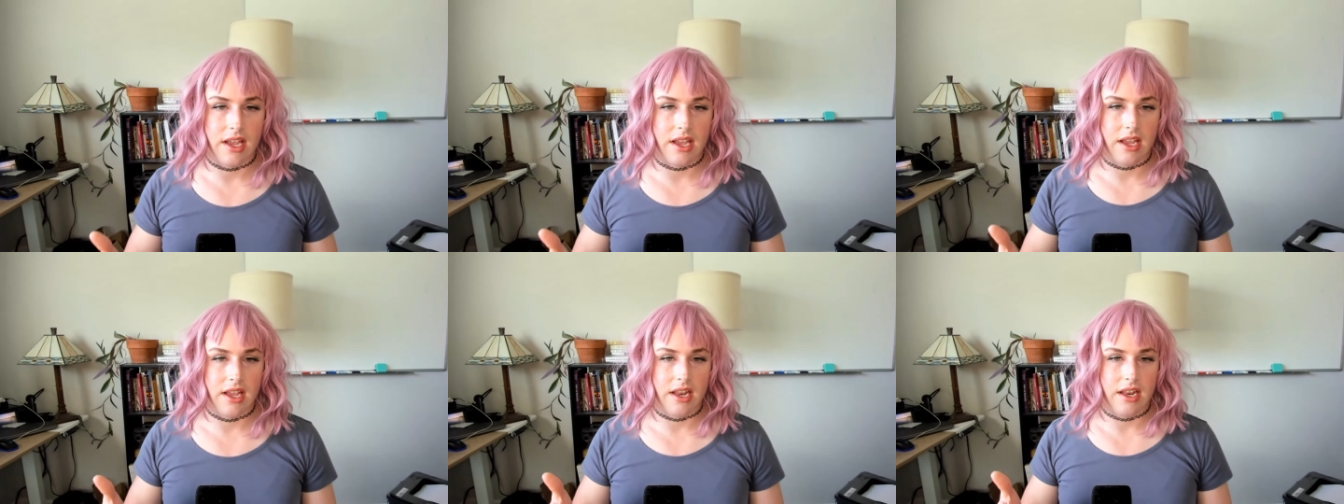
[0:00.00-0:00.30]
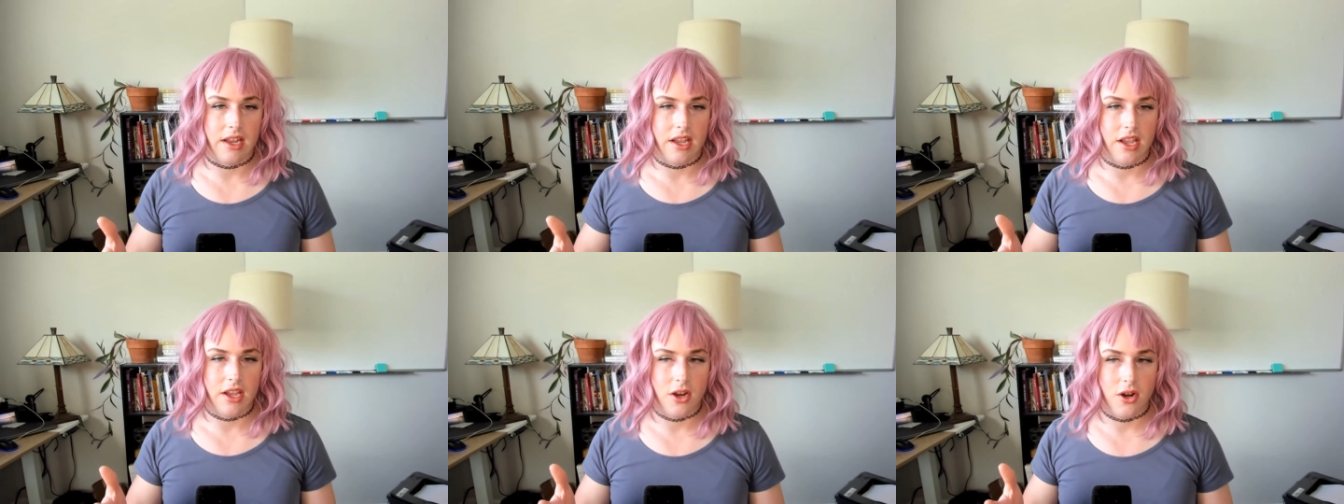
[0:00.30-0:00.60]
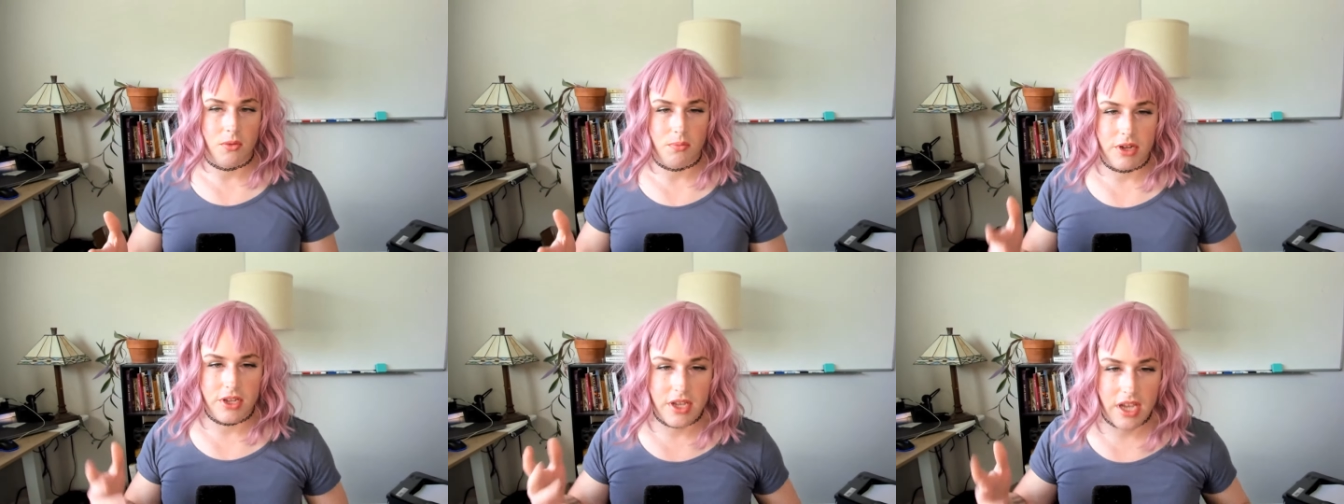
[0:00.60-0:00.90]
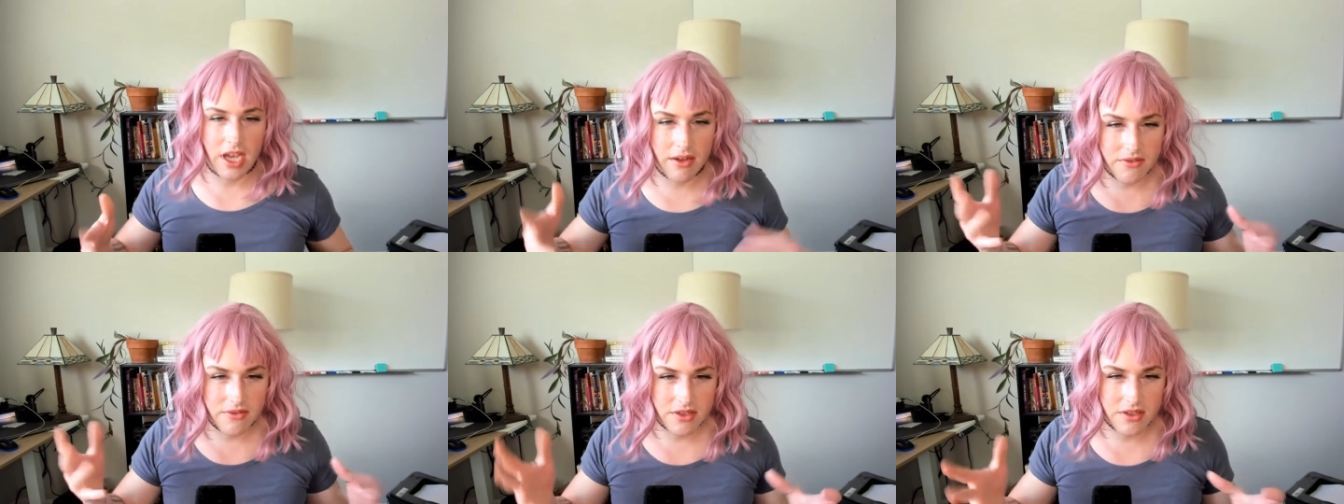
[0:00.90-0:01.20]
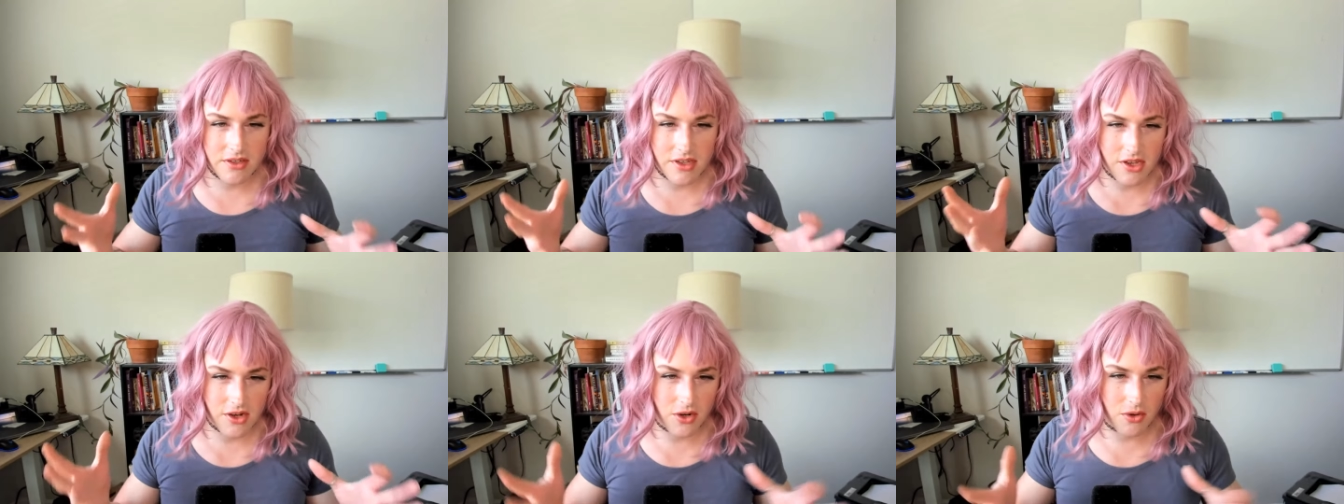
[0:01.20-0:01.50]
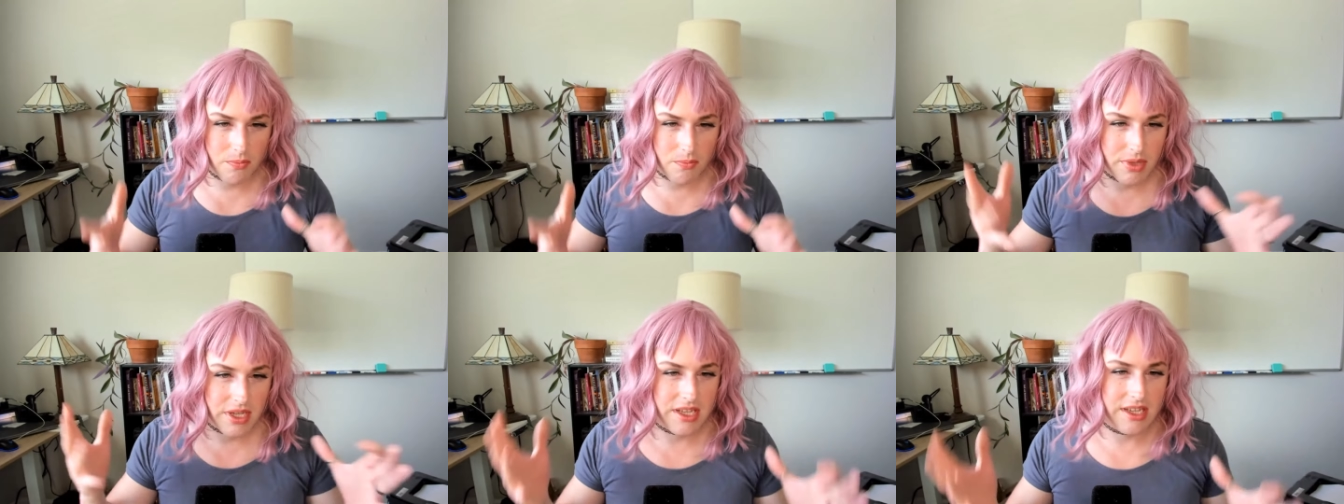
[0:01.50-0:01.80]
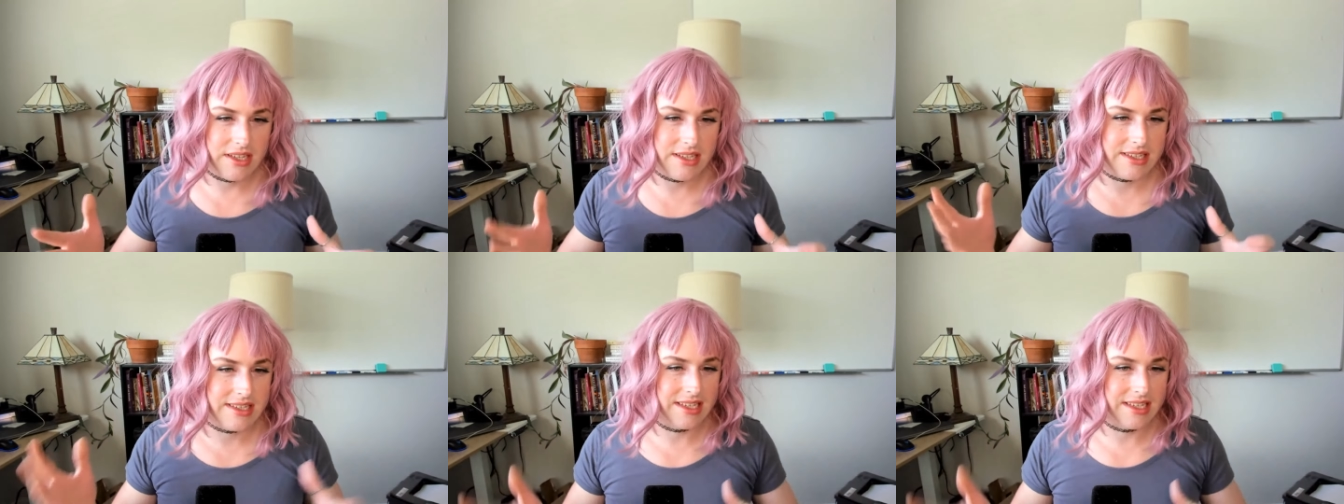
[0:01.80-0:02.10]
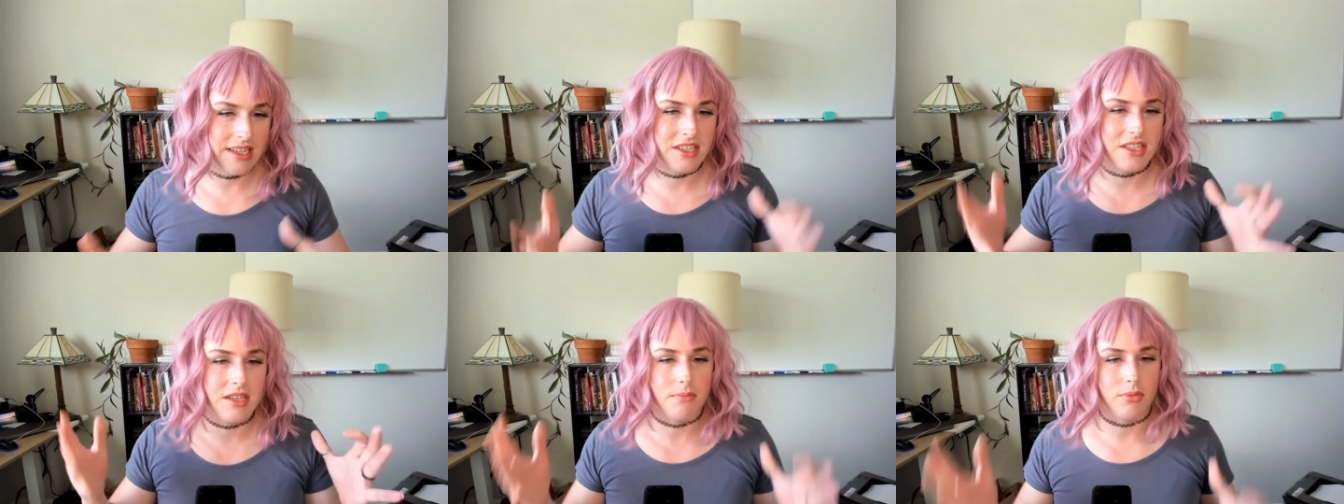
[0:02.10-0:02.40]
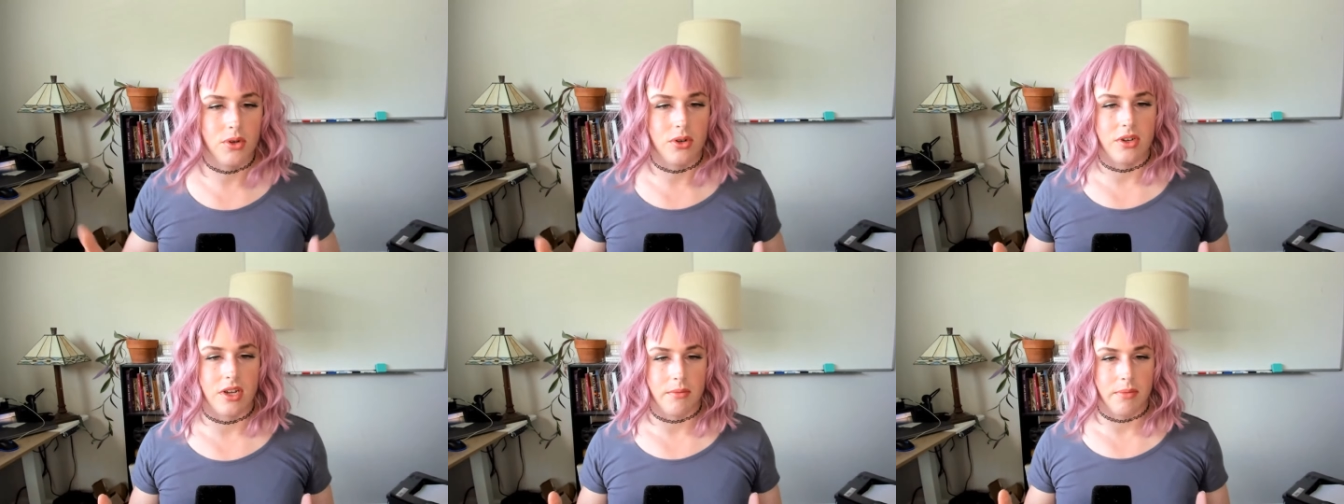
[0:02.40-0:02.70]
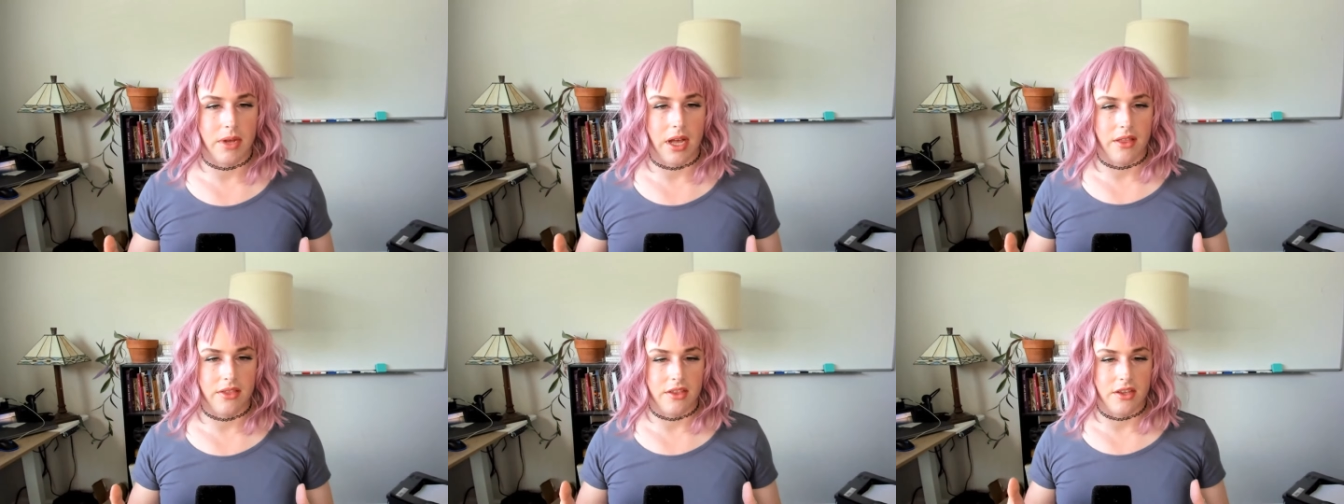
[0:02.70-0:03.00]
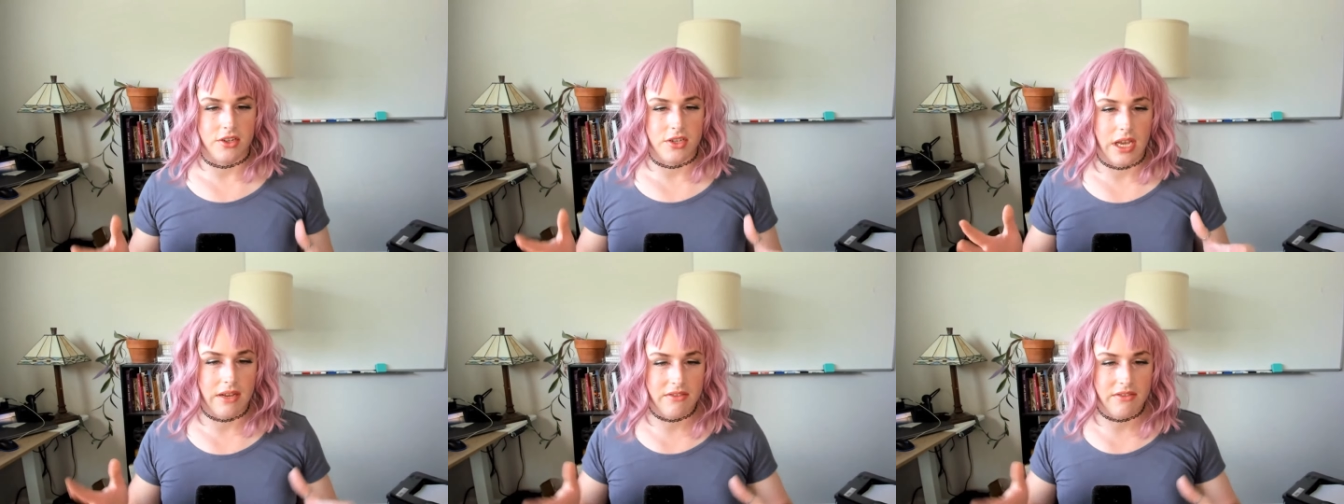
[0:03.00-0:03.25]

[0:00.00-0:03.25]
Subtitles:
And, you know, but you have to, you know, be sensible about this.